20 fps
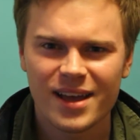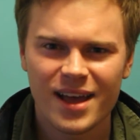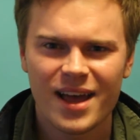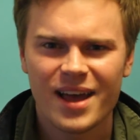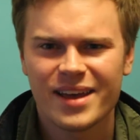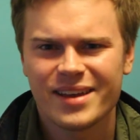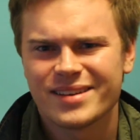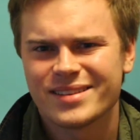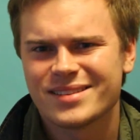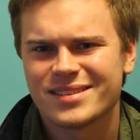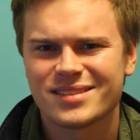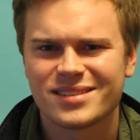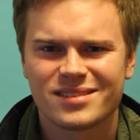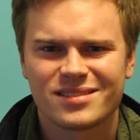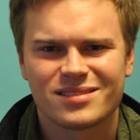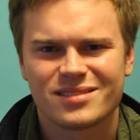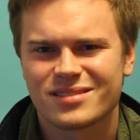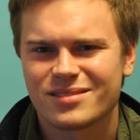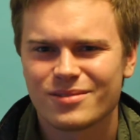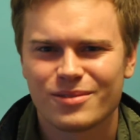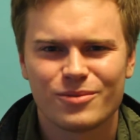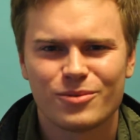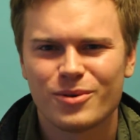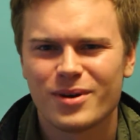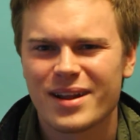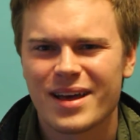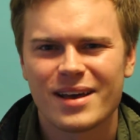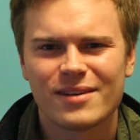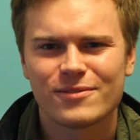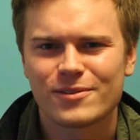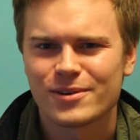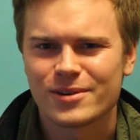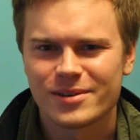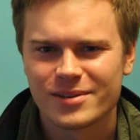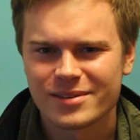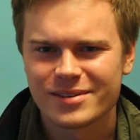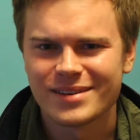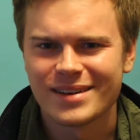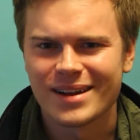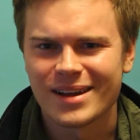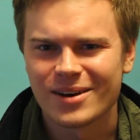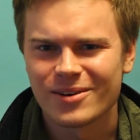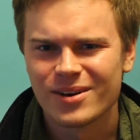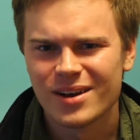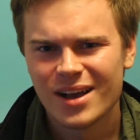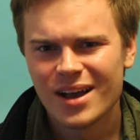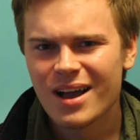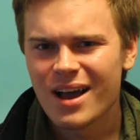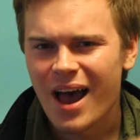ah, it's whatever, you know.